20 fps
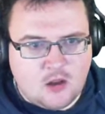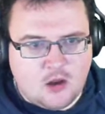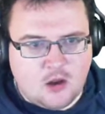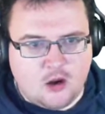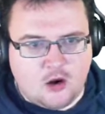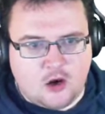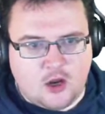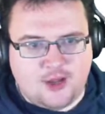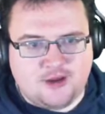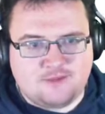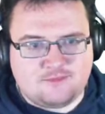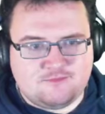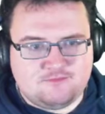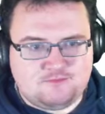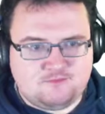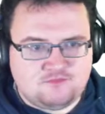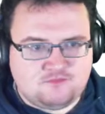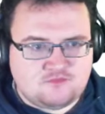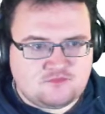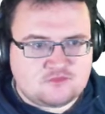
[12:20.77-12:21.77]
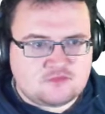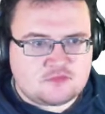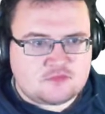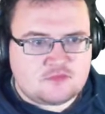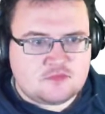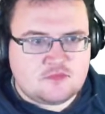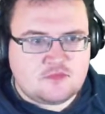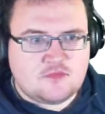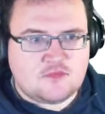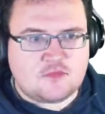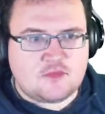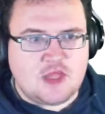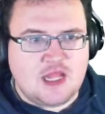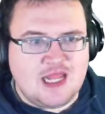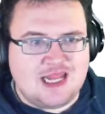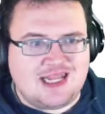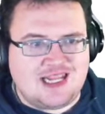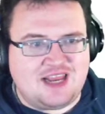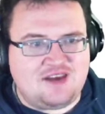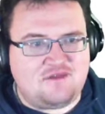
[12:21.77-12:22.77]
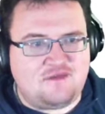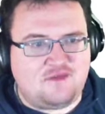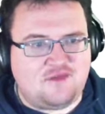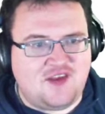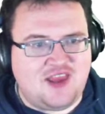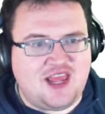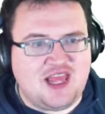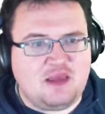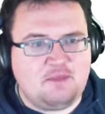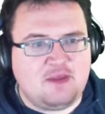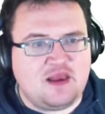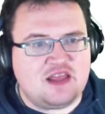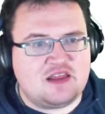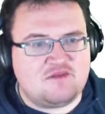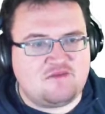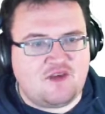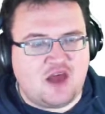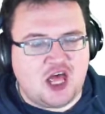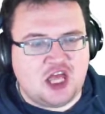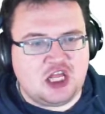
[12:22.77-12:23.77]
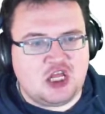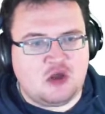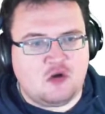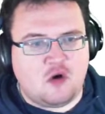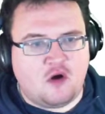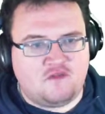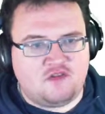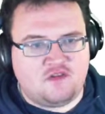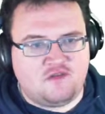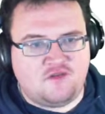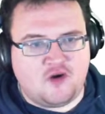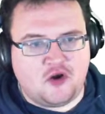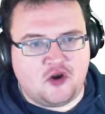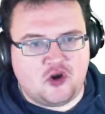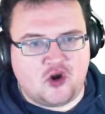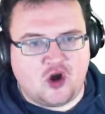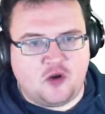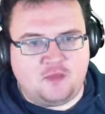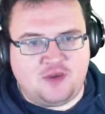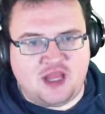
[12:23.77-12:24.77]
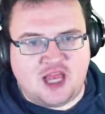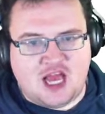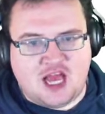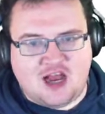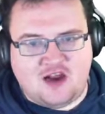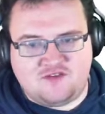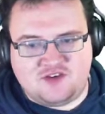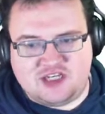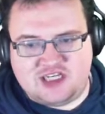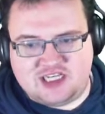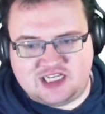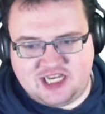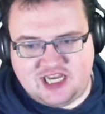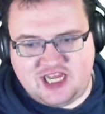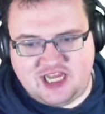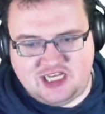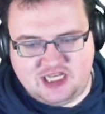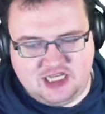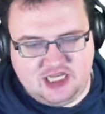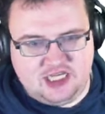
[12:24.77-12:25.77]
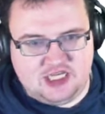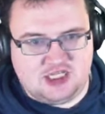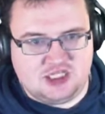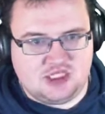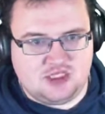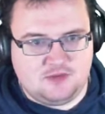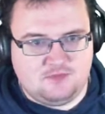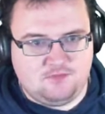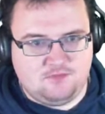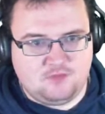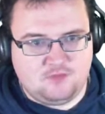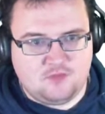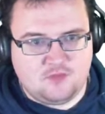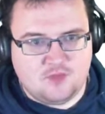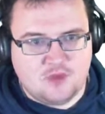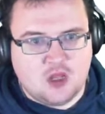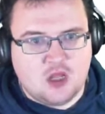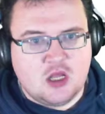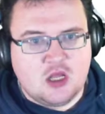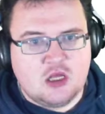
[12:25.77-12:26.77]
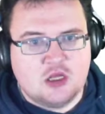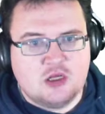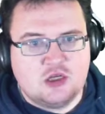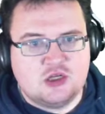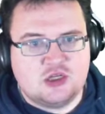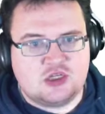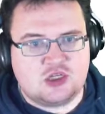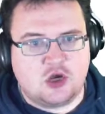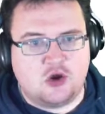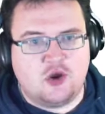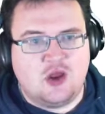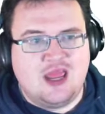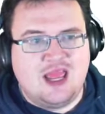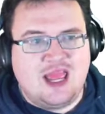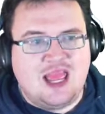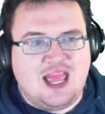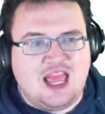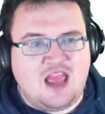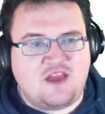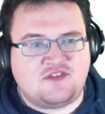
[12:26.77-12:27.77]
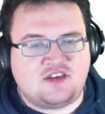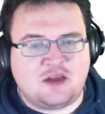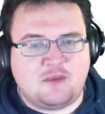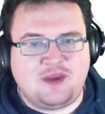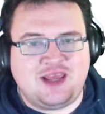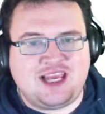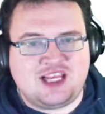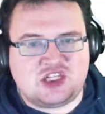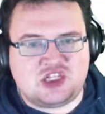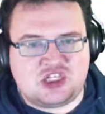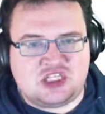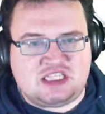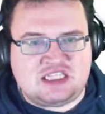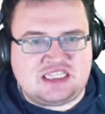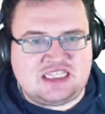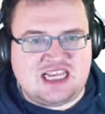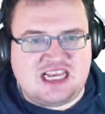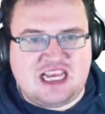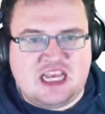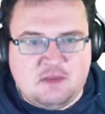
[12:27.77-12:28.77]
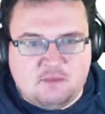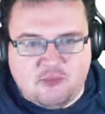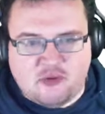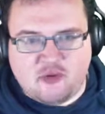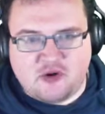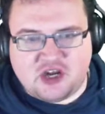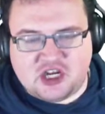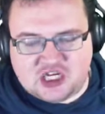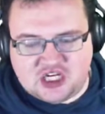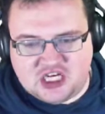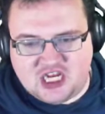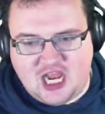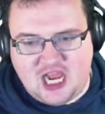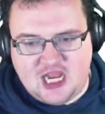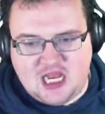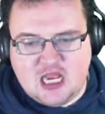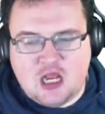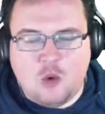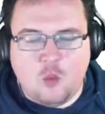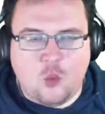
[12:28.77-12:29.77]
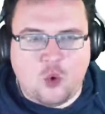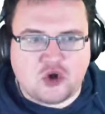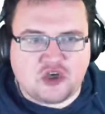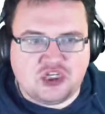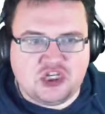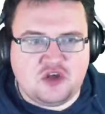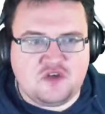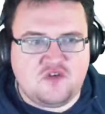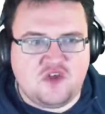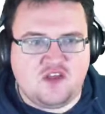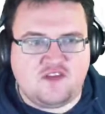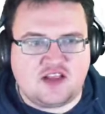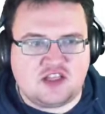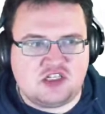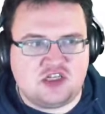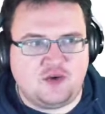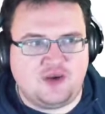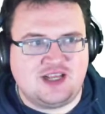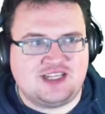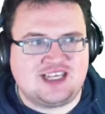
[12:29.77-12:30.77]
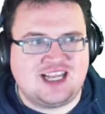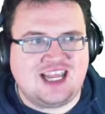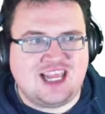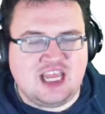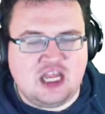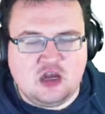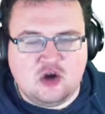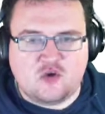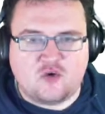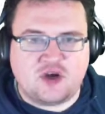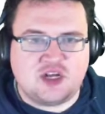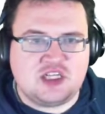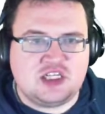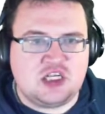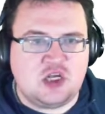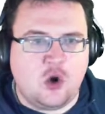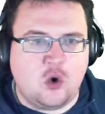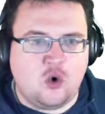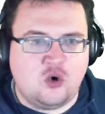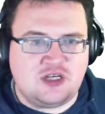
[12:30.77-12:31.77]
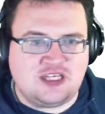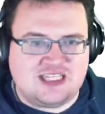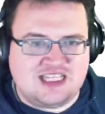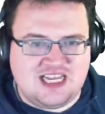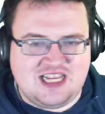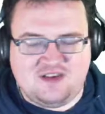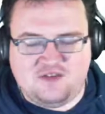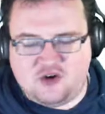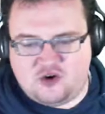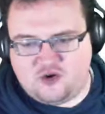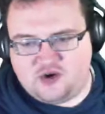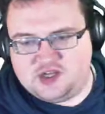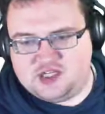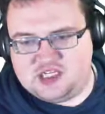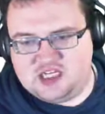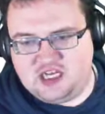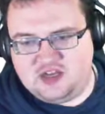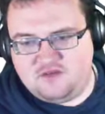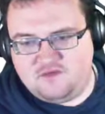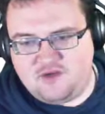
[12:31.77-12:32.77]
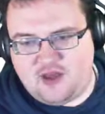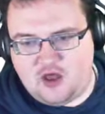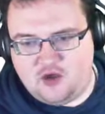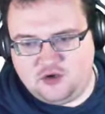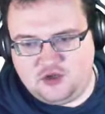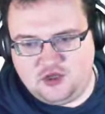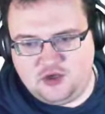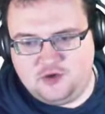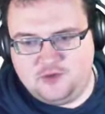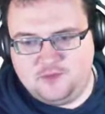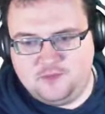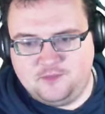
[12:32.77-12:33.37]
All right. Let V be the value of the photocopier after T years. So, if something is depreciating, what do you think that's doing? Is that increasing or decreasing in value?